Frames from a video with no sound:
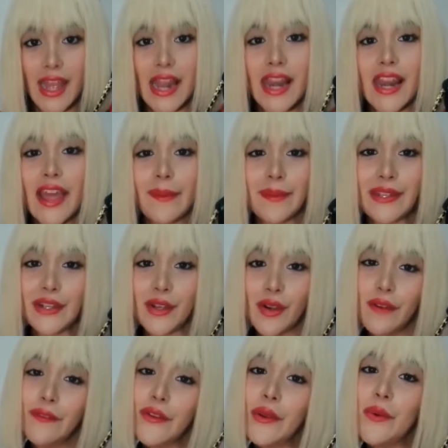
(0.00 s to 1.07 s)
Let me
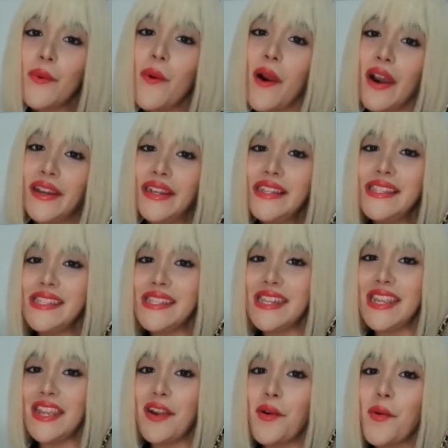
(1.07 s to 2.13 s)
know if you want to
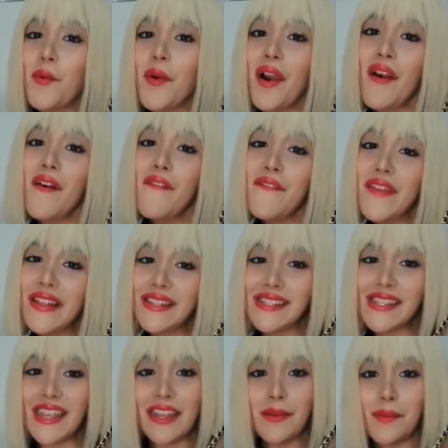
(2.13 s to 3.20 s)
see what fits
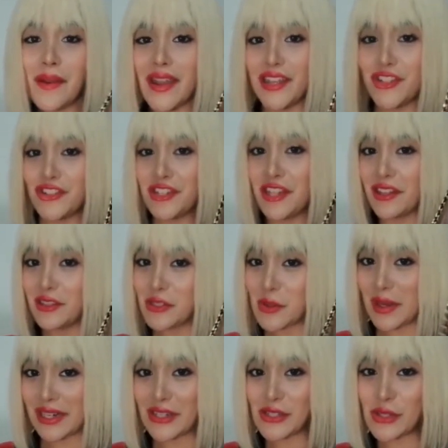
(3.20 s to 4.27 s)
in my Chanel
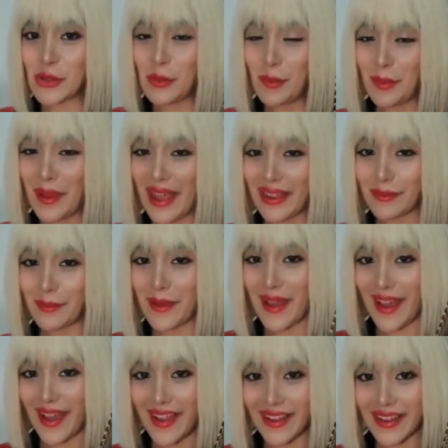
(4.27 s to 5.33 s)
22 backpack.